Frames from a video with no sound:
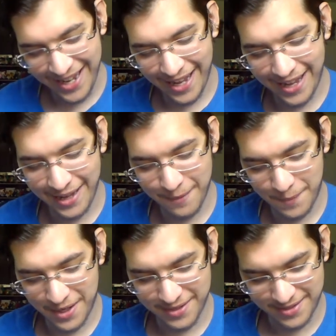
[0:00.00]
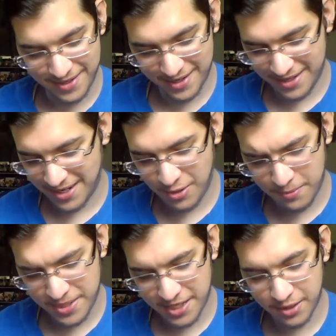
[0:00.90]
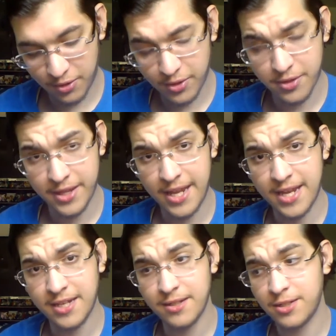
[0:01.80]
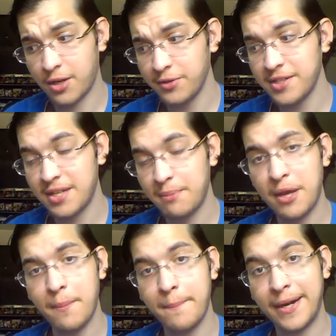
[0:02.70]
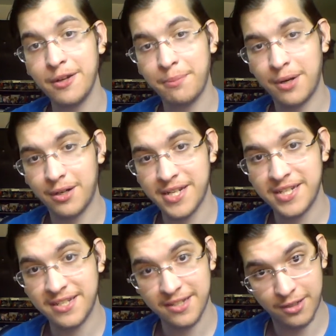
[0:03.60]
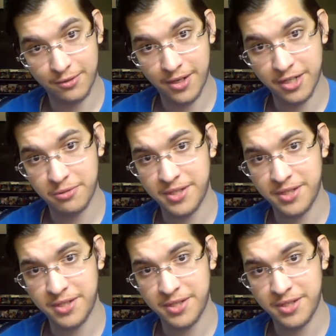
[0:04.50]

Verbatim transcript: But in no particular order, they told us about Mario Party Star Rush,